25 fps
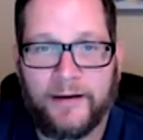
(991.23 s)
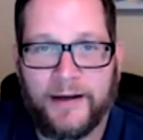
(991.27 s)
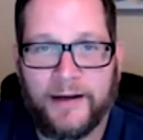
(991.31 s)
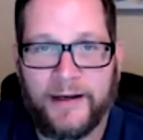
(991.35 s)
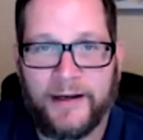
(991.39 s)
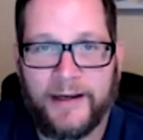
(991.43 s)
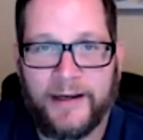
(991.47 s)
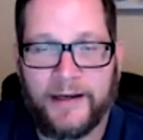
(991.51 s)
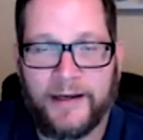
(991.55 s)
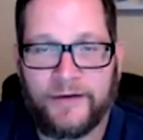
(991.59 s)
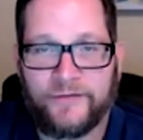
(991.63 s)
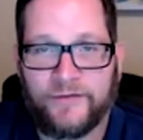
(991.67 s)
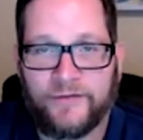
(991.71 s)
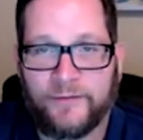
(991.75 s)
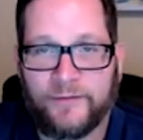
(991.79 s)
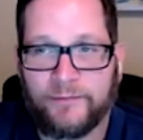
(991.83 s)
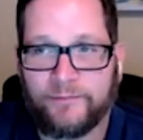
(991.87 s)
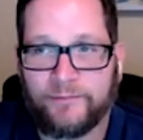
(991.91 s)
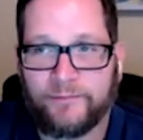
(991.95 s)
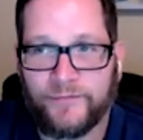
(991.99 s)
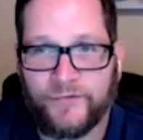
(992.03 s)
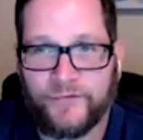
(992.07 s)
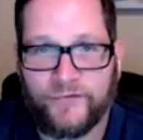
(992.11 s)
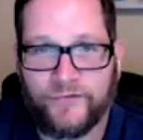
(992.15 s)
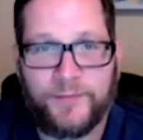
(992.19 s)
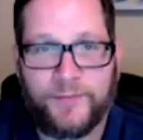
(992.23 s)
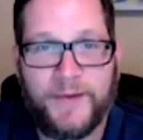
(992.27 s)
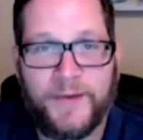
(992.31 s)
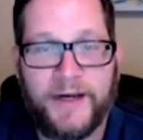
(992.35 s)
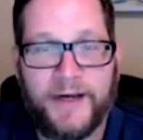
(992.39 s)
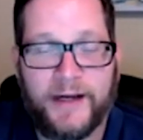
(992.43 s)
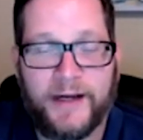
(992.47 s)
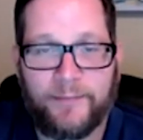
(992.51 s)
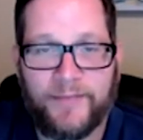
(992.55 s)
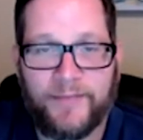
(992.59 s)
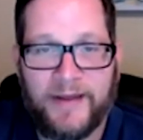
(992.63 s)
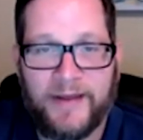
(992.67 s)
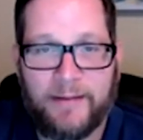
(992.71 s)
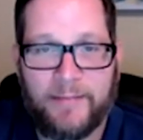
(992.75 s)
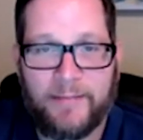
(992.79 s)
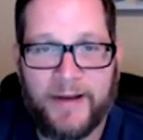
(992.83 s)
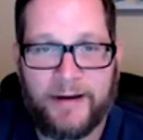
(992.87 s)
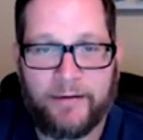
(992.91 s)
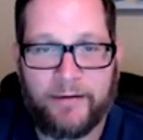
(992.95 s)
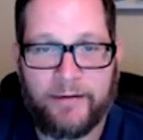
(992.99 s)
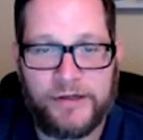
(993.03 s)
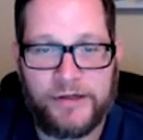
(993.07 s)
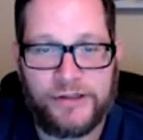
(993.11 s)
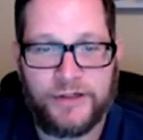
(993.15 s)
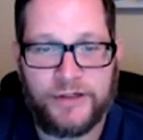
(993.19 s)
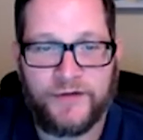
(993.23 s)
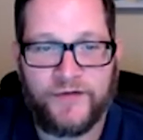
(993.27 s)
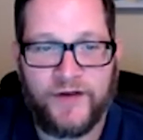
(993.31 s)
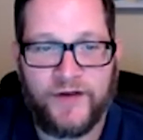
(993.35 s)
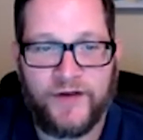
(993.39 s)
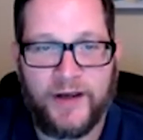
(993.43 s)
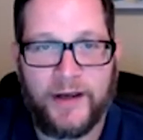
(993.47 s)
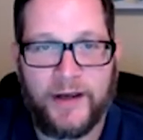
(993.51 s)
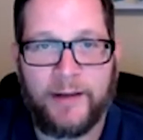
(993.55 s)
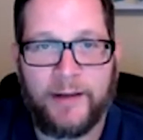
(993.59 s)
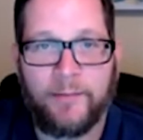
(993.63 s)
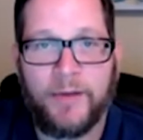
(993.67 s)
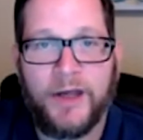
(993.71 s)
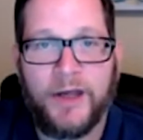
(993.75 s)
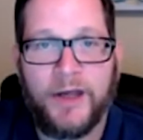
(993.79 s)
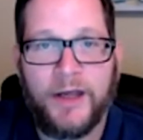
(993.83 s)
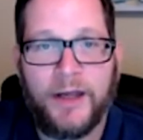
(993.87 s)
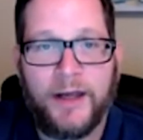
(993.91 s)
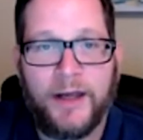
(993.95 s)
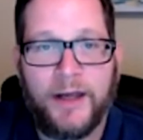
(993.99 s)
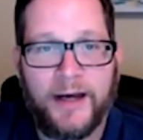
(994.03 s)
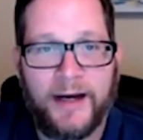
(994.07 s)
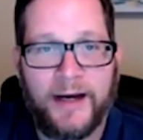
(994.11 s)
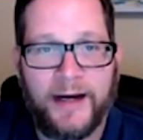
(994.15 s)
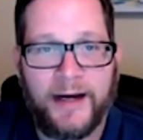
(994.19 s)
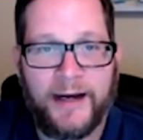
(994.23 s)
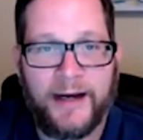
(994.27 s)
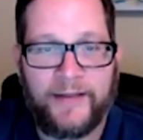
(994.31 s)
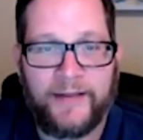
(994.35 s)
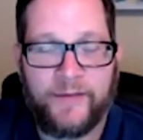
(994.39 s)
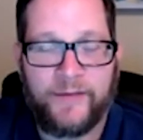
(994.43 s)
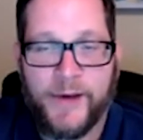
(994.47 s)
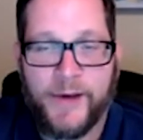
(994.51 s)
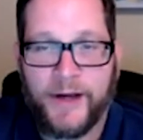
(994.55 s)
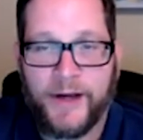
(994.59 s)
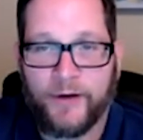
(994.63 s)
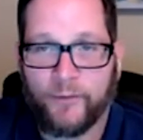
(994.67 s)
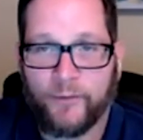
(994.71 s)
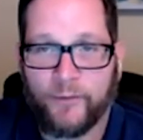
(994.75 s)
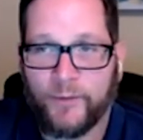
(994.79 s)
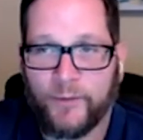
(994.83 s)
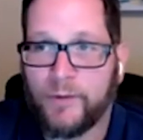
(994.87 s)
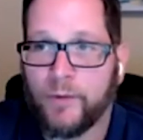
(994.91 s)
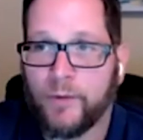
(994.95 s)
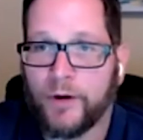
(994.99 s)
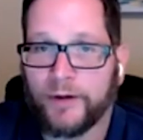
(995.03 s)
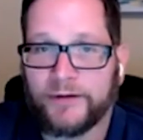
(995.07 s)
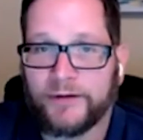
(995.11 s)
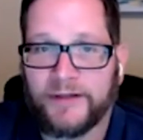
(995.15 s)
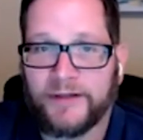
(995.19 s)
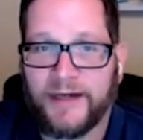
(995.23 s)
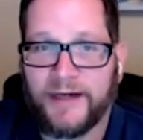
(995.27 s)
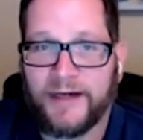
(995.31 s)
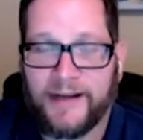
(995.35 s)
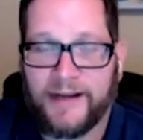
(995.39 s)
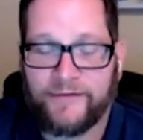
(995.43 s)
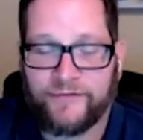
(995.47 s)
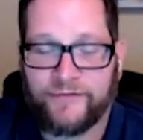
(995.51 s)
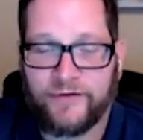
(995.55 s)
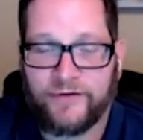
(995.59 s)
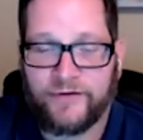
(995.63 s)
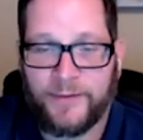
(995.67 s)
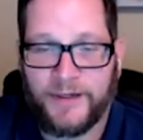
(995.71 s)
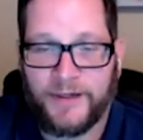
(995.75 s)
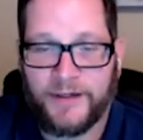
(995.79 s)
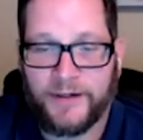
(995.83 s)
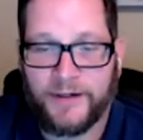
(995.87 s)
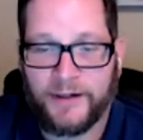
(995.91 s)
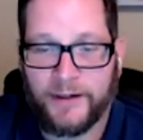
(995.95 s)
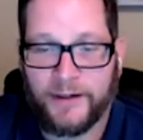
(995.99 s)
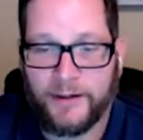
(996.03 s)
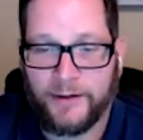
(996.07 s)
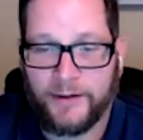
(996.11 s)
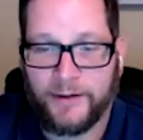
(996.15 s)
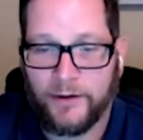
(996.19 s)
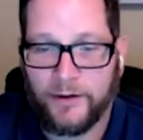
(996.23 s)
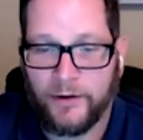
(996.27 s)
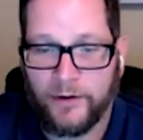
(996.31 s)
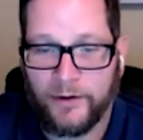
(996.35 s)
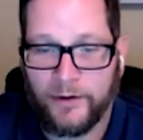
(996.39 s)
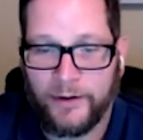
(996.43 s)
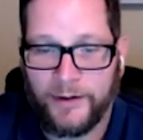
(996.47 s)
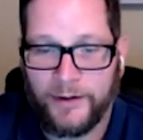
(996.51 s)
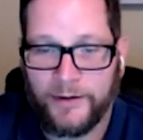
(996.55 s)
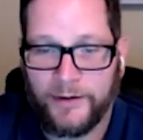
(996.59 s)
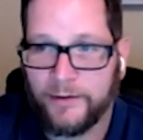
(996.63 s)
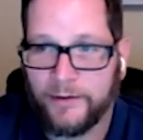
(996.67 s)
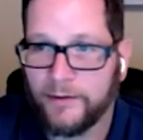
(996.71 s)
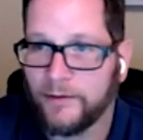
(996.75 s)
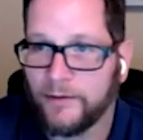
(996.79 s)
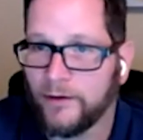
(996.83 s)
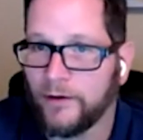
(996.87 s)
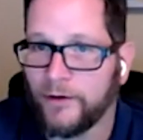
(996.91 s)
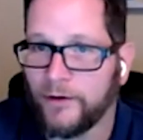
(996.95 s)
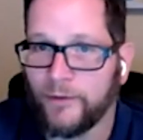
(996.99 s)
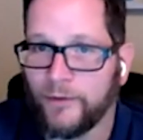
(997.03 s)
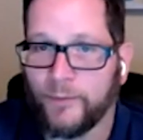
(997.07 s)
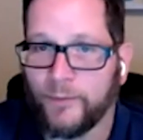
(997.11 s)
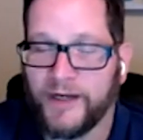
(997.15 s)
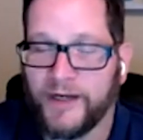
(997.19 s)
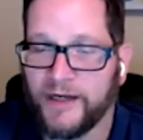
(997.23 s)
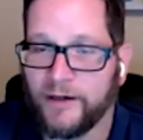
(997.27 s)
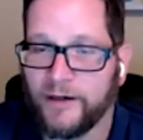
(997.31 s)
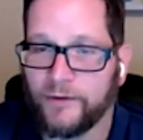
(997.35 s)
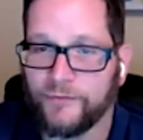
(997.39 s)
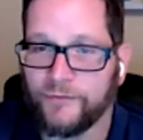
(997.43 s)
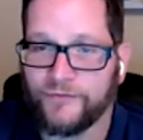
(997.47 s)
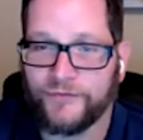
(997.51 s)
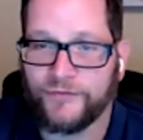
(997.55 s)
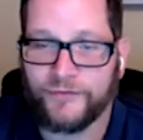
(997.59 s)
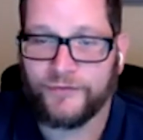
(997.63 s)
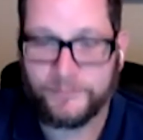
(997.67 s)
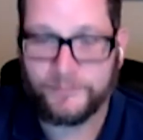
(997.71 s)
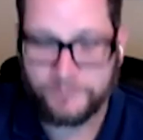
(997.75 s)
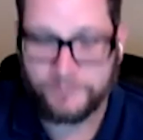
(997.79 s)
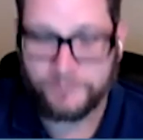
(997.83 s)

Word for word: Again, to speed up that migration time and the amount of rework that has to be done on a rehost.